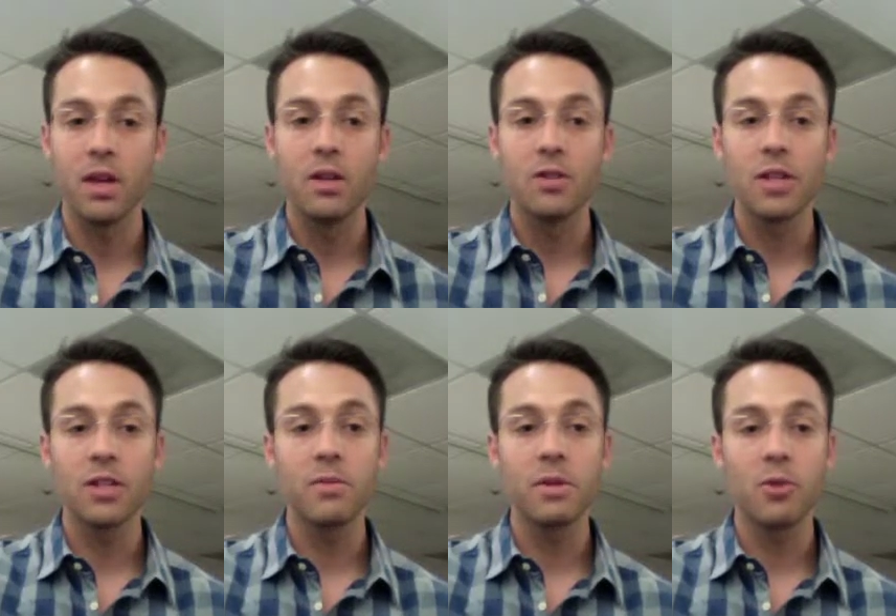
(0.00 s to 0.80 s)
So that's a
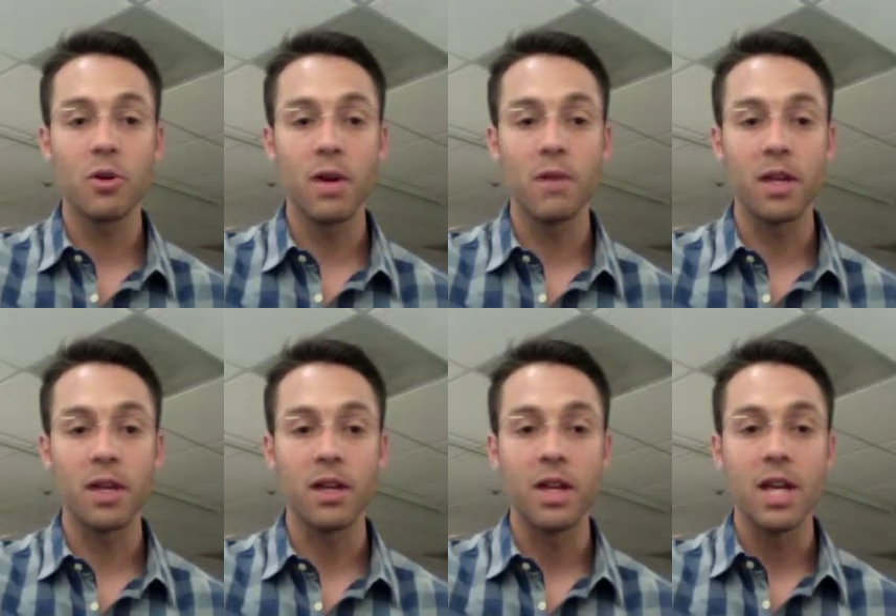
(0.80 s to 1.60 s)
little bit more about
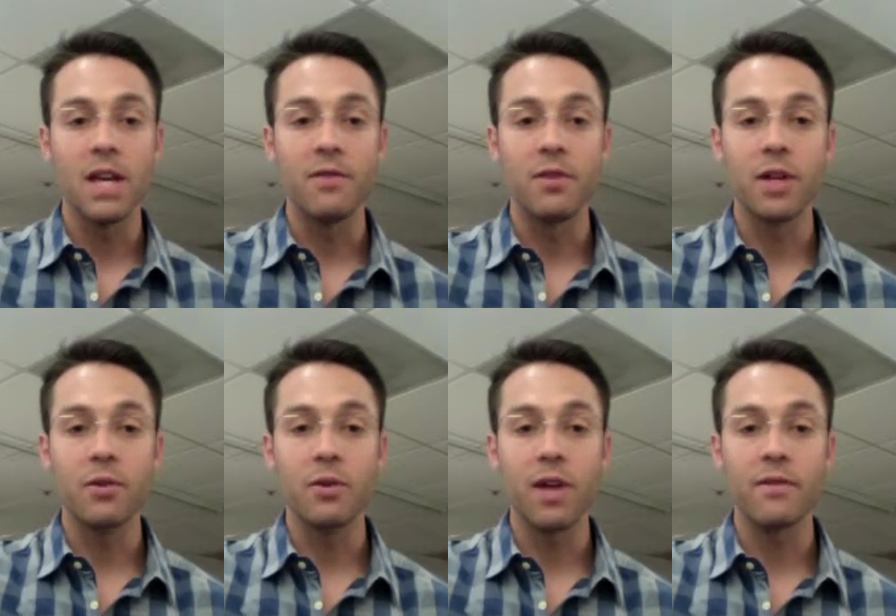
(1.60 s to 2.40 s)
me. If you think
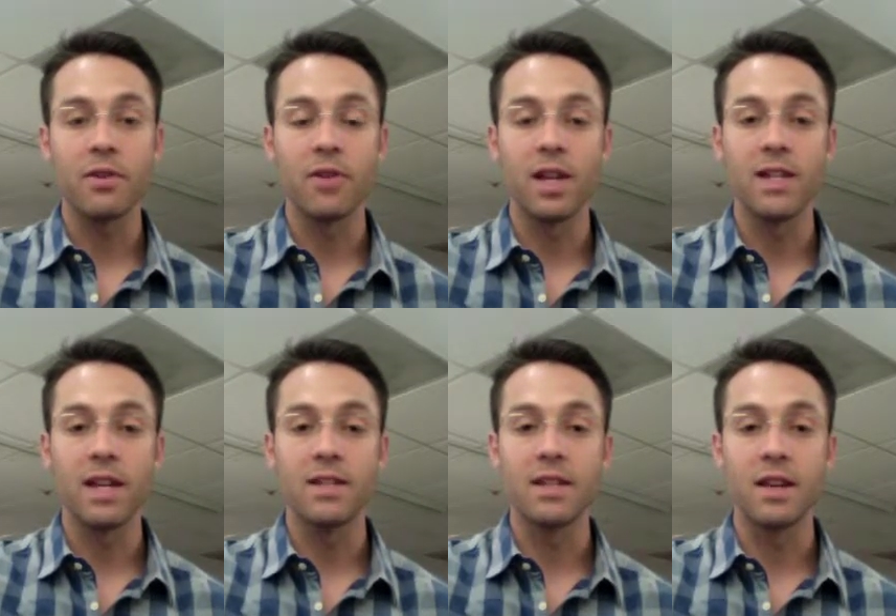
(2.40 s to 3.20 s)
we would have a great
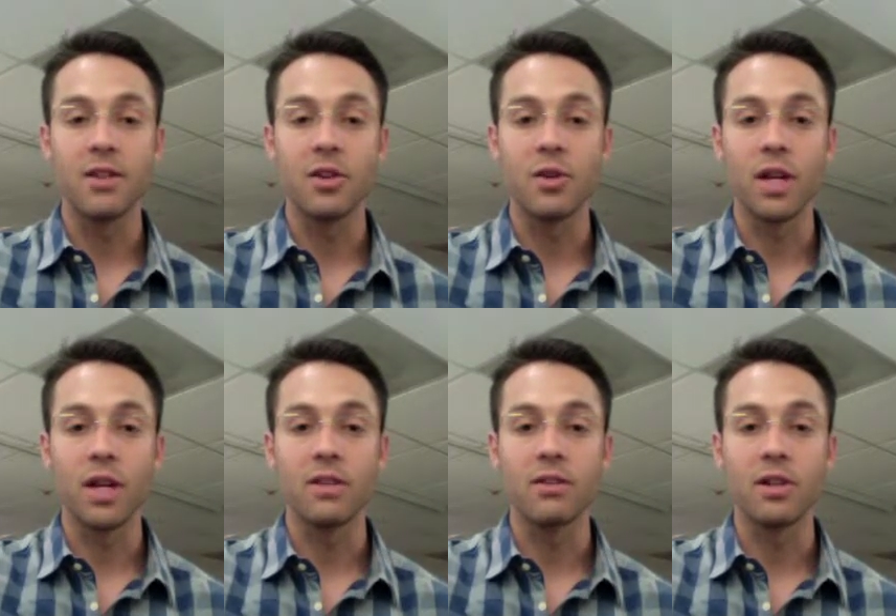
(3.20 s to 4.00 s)
date together, you can
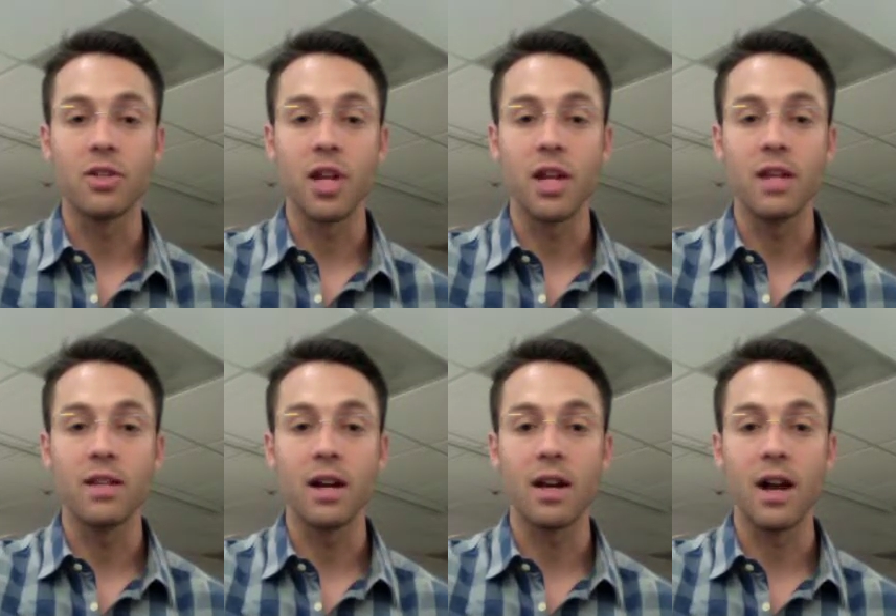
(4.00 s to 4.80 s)
enter at
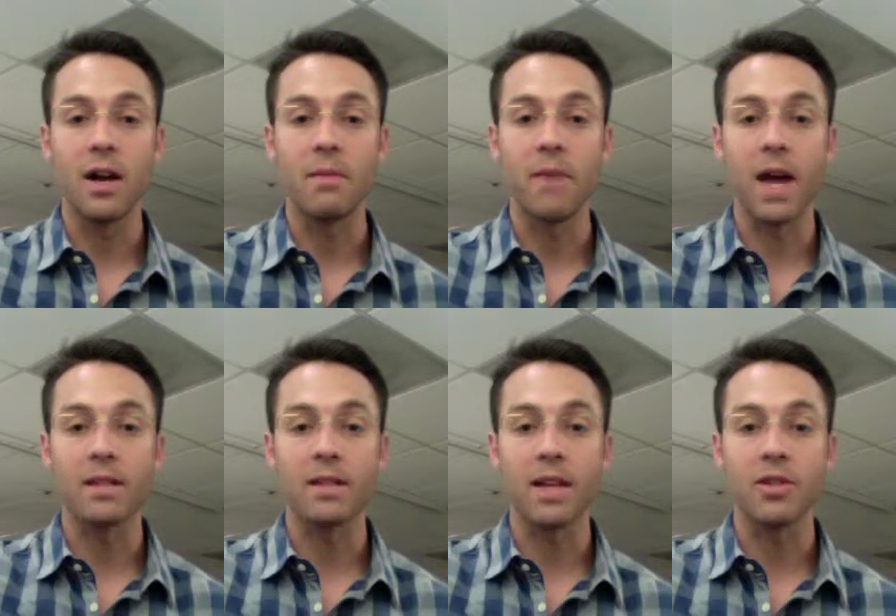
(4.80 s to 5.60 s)

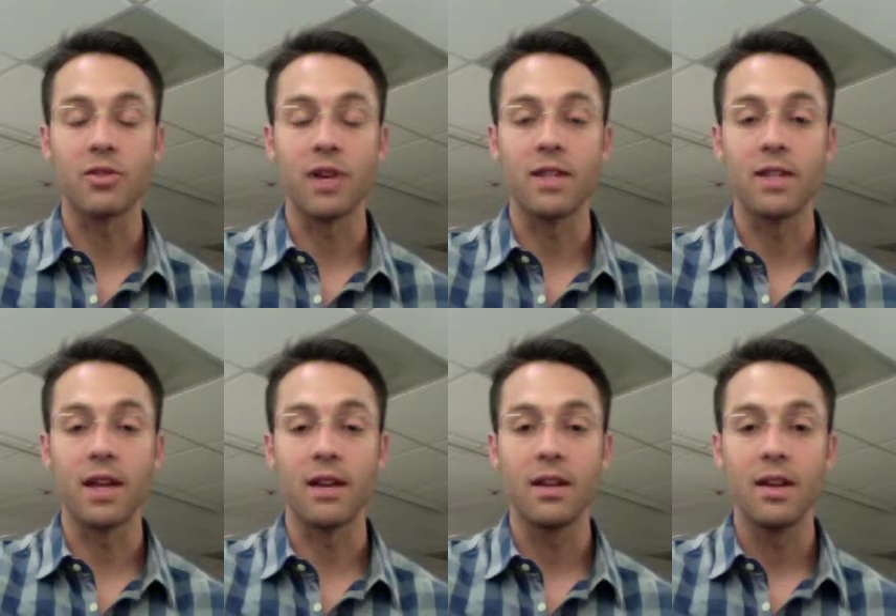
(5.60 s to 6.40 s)
jdate.com/greatdate.
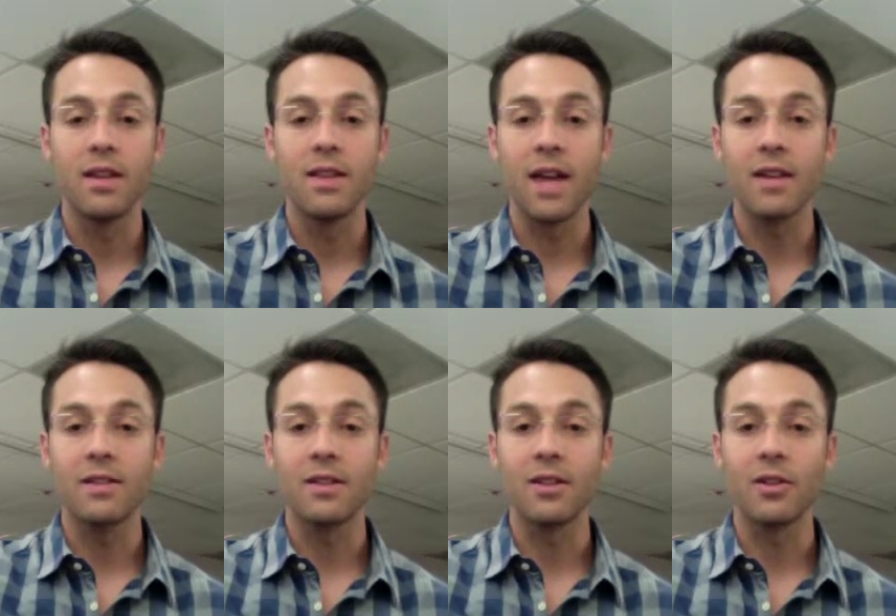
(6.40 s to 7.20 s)
Thanks,
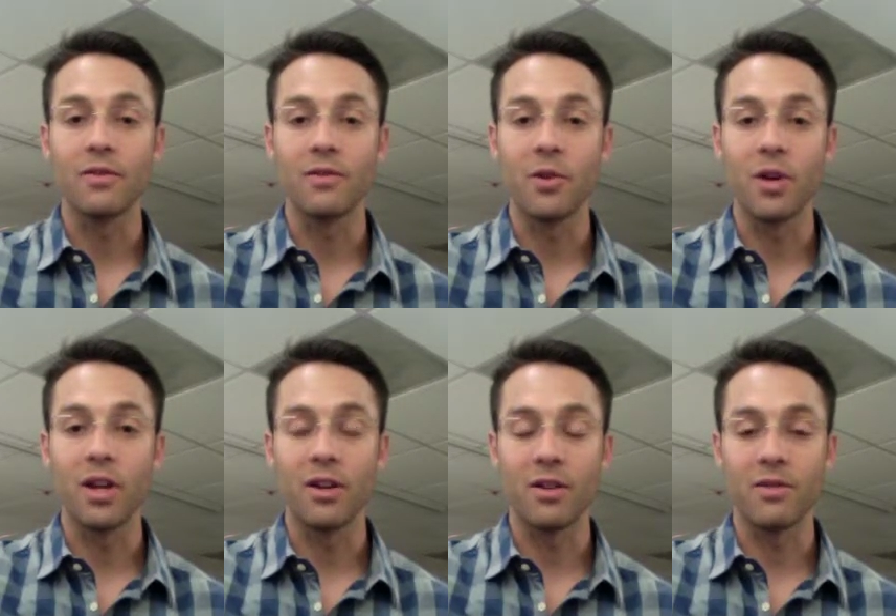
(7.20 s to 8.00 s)
and looking forward to
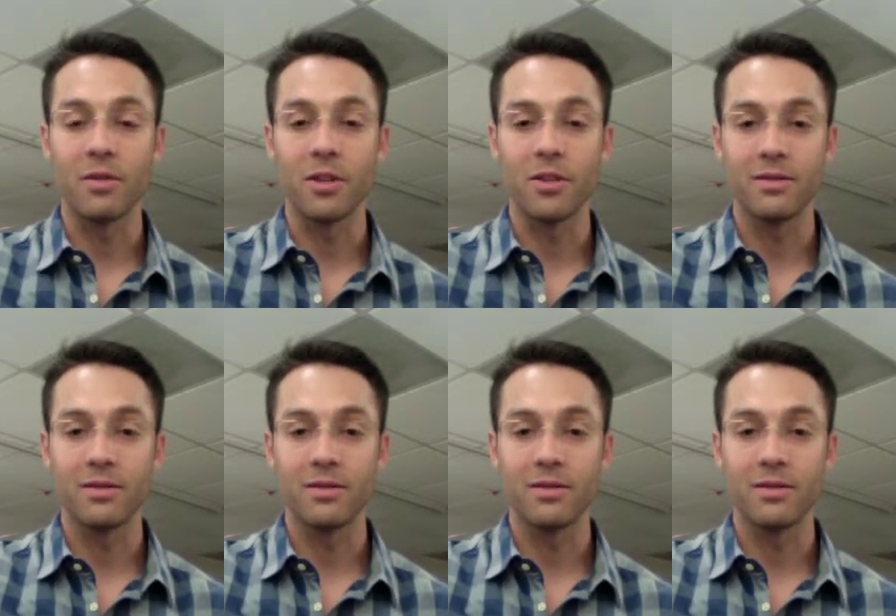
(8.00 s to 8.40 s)
hearing from you.